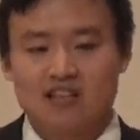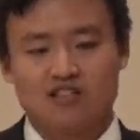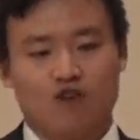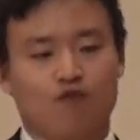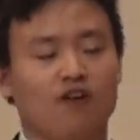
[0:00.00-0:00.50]

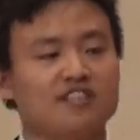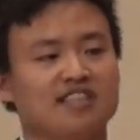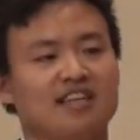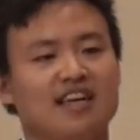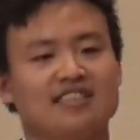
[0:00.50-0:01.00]
The
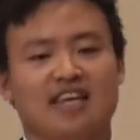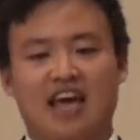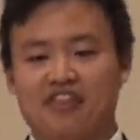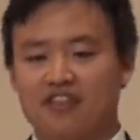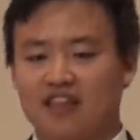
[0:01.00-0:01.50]
first-class
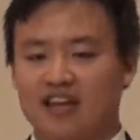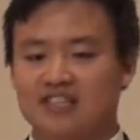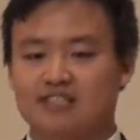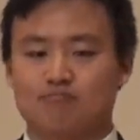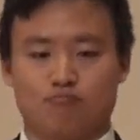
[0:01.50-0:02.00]

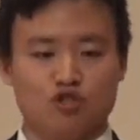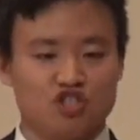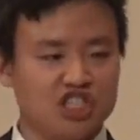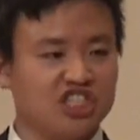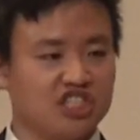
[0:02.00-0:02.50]
athletes,
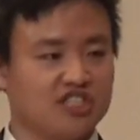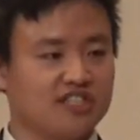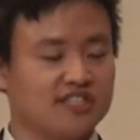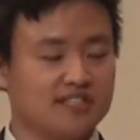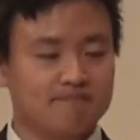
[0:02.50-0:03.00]

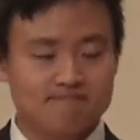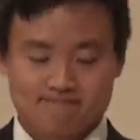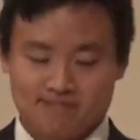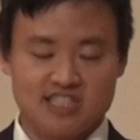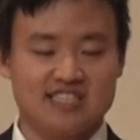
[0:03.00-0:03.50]
musicians,
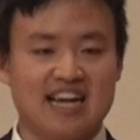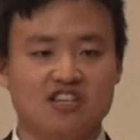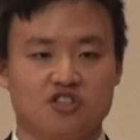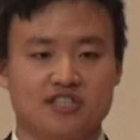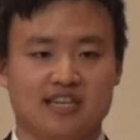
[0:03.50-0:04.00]

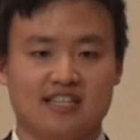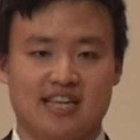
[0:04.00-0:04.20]
designers.